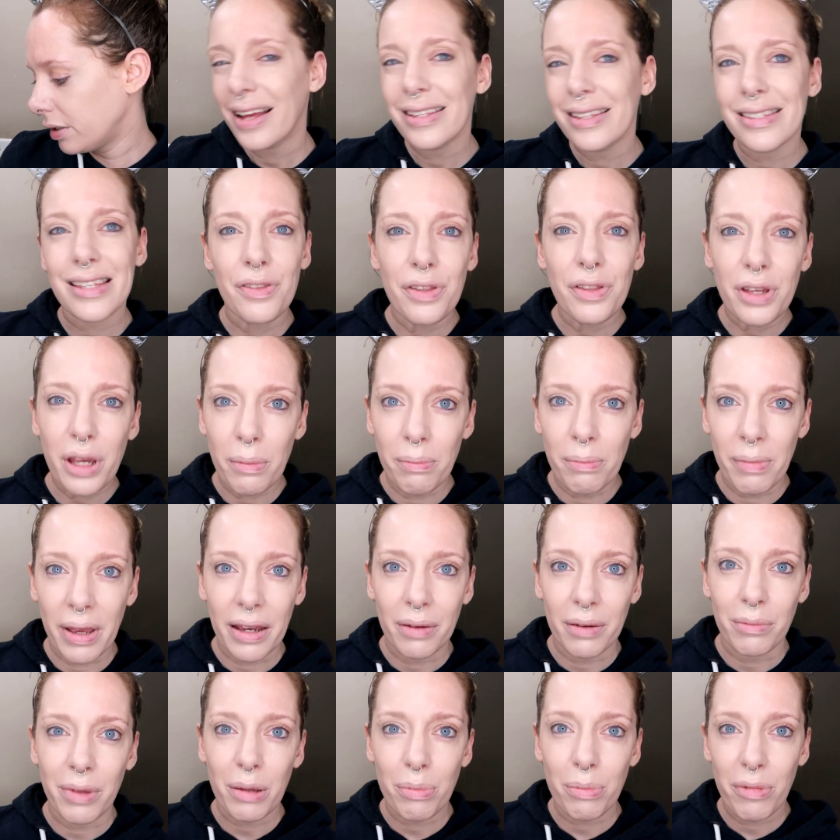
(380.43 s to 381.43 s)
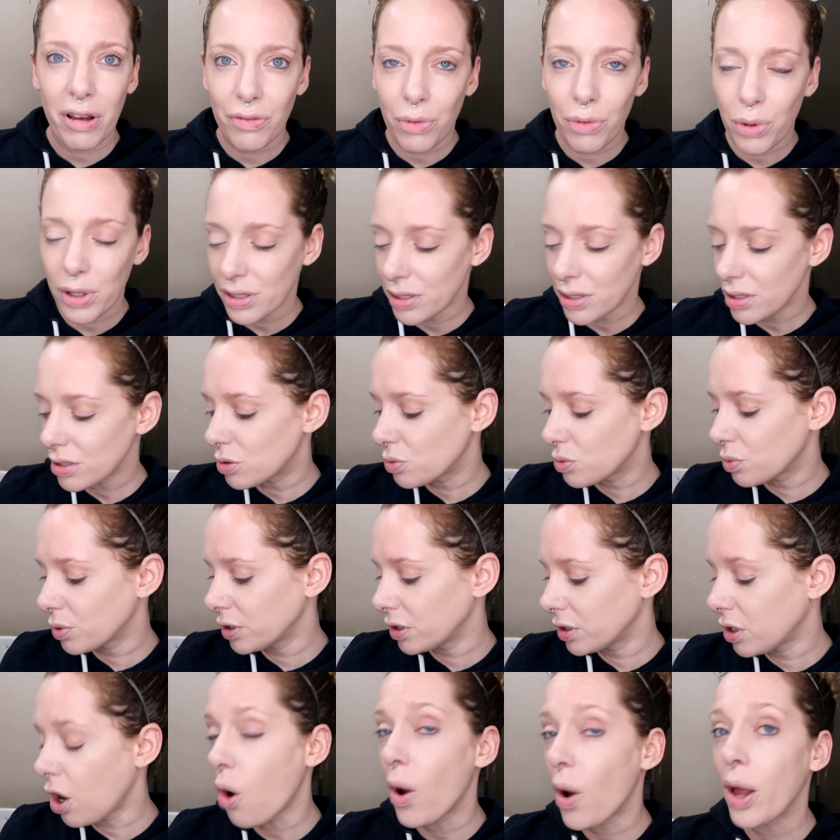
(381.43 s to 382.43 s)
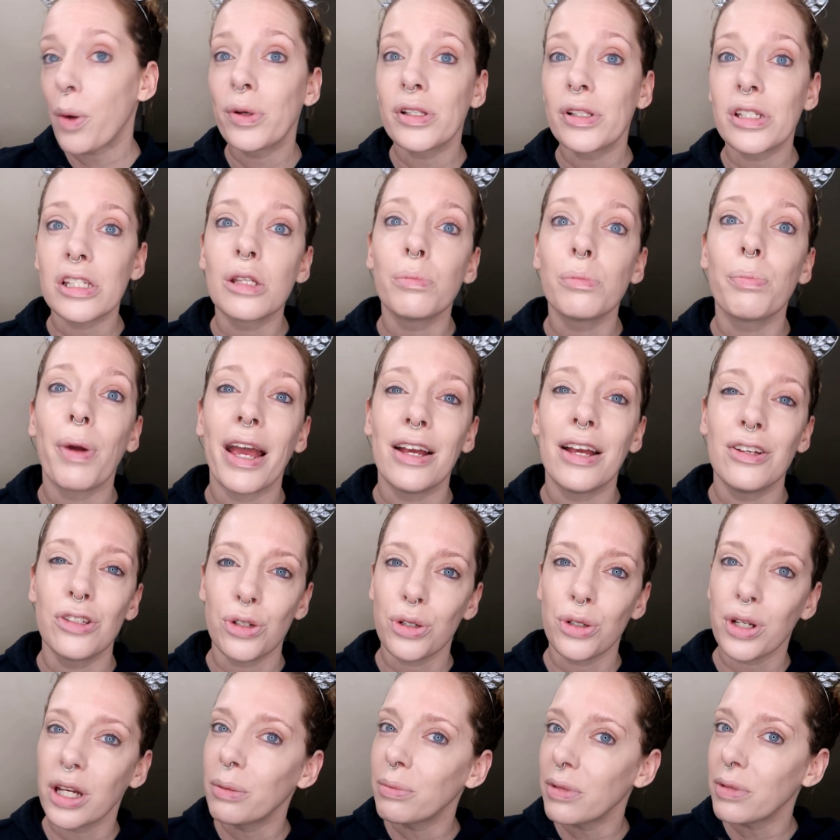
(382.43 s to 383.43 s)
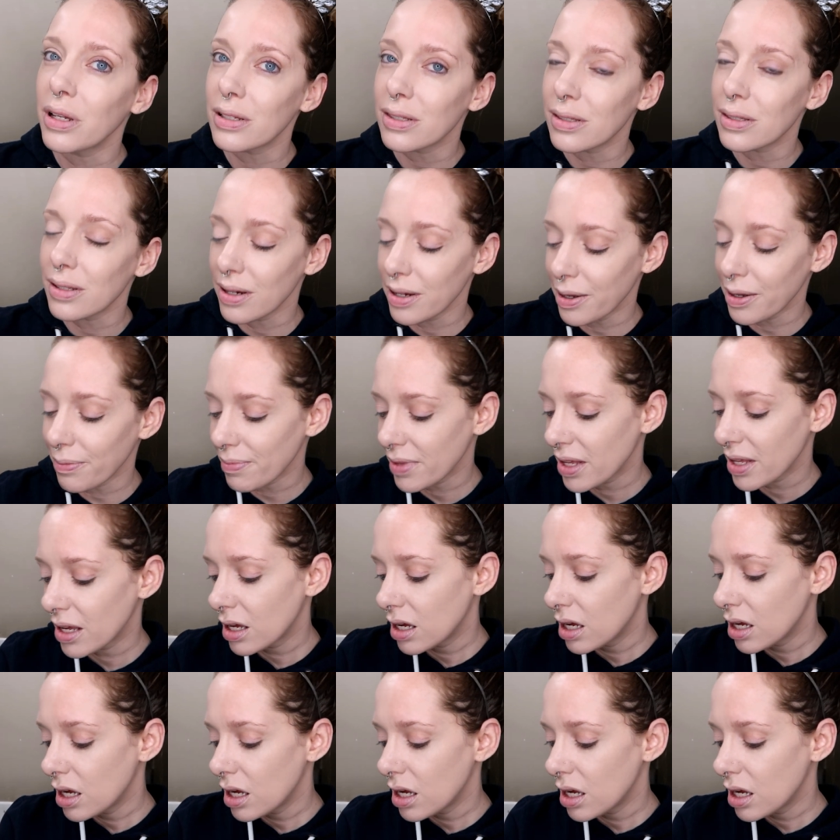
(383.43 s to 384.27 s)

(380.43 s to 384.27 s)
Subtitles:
Sound like a man, like my voice is really, oh, I went to the Pacer game last night.